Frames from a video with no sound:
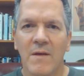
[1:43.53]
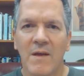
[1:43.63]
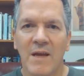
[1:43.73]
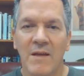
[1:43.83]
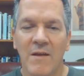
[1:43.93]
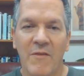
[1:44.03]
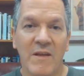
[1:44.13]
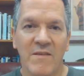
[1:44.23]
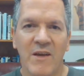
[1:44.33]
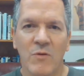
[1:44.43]
And I
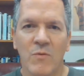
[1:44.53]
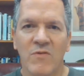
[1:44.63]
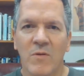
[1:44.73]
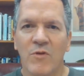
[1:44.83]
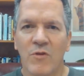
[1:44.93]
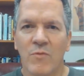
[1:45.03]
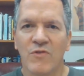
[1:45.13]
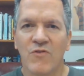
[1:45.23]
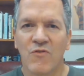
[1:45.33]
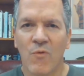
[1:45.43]
think Daniel was someone who
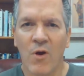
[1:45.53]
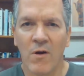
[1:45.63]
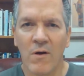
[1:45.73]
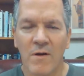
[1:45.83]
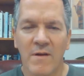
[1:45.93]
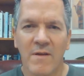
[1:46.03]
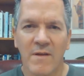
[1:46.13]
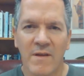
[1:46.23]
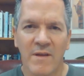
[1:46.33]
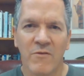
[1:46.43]
was strong
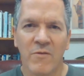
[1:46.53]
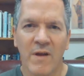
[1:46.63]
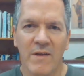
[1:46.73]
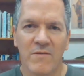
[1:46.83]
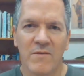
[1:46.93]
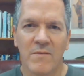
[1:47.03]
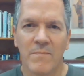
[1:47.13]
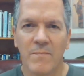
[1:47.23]
in grace.